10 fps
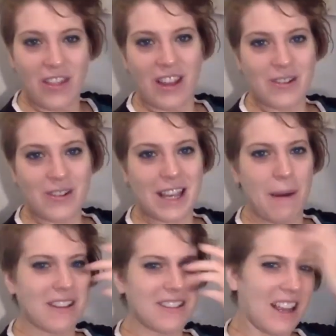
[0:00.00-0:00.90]
The thing I was thinking
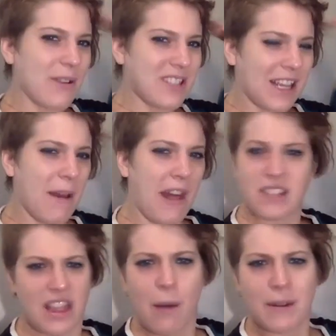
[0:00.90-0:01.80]
about is I was thinking about that. I was
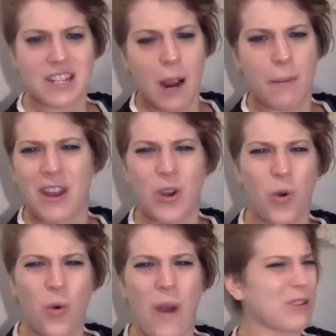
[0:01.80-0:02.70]
like, that'd be terrible. But then
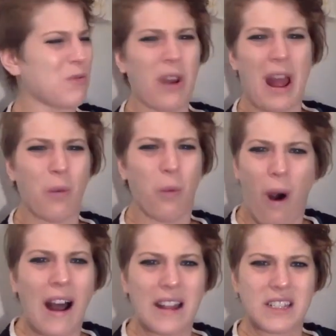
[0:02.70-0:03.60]
who else would I
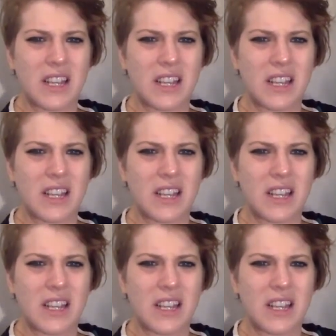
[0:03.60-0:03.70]
want?